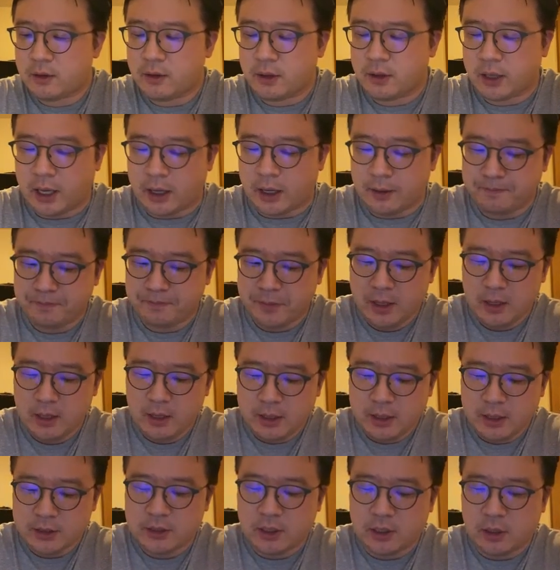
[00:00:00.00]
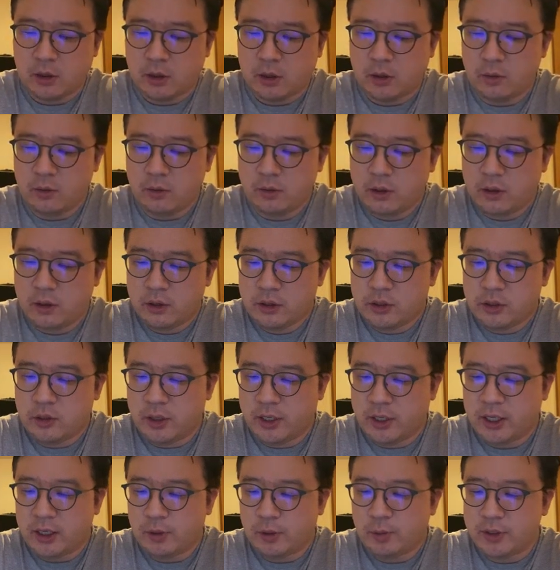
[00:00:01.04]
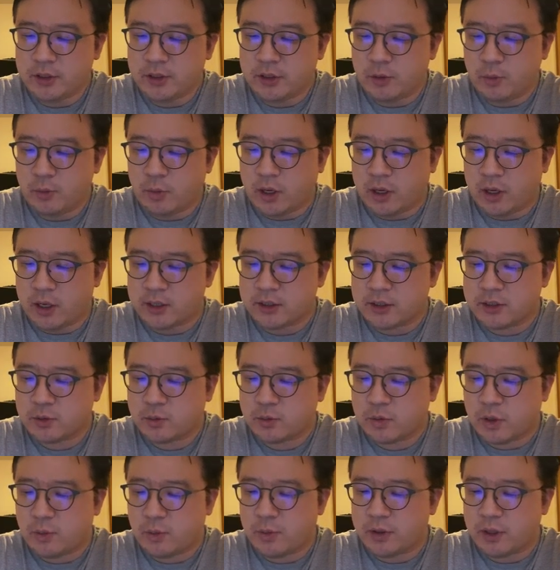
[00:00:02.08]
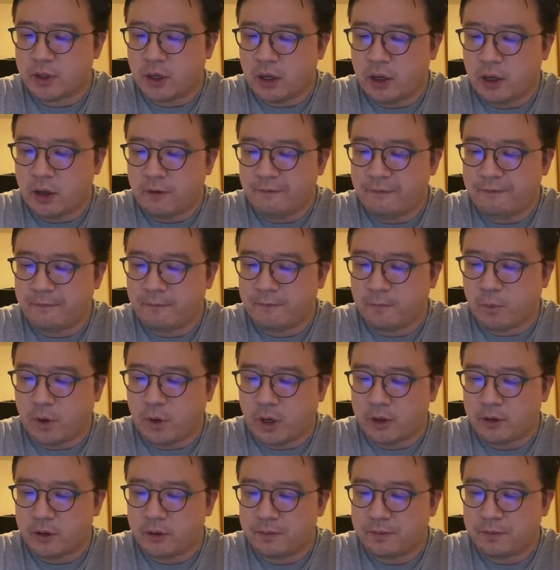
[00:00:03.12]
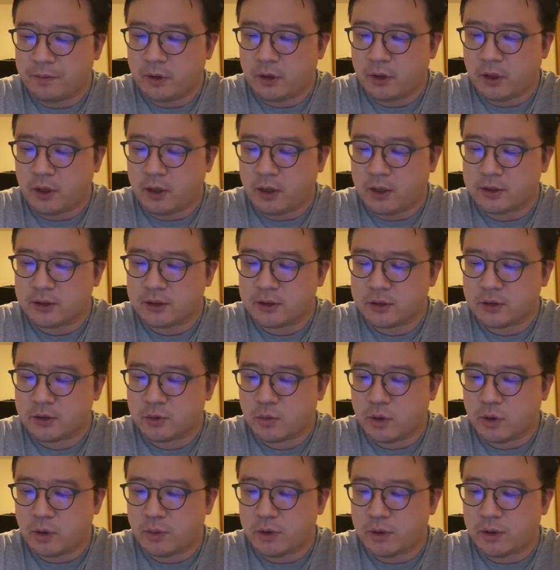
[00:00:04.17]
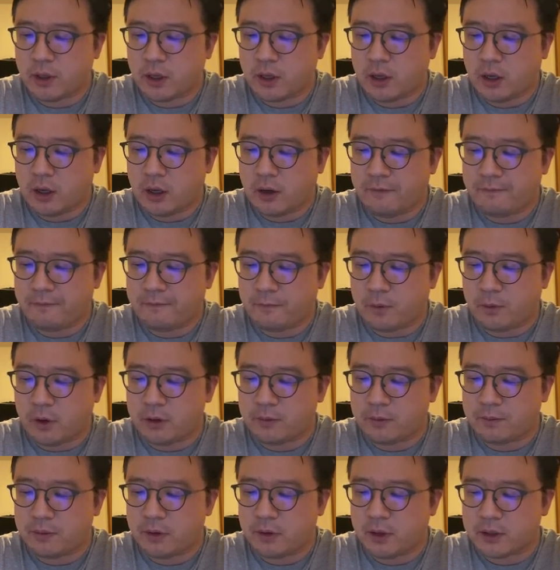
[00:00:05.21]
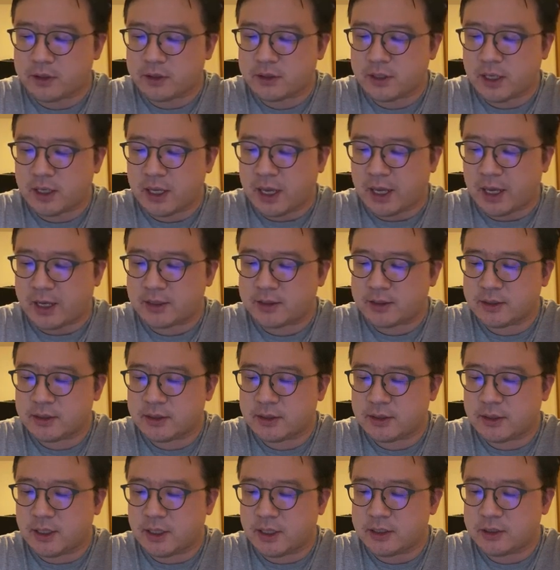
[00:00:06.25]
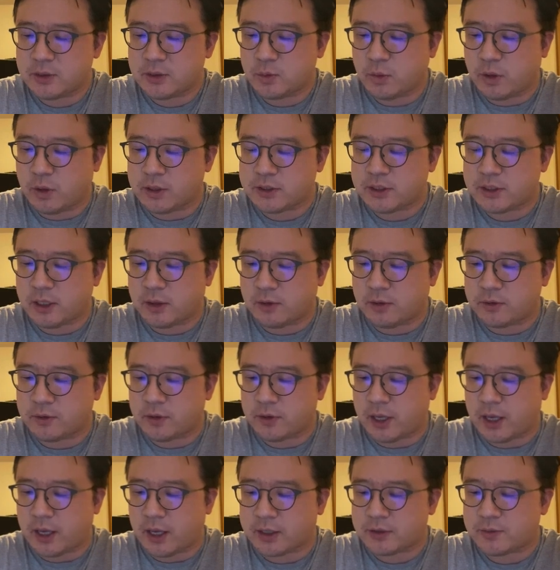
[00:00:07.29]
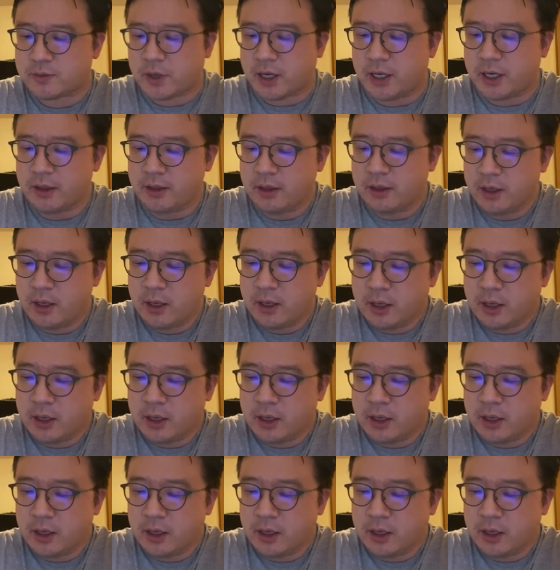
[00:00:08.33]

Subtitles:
Okay, so your equation was square root of 1 plus square root of 1 plus x. This was equal to x, right?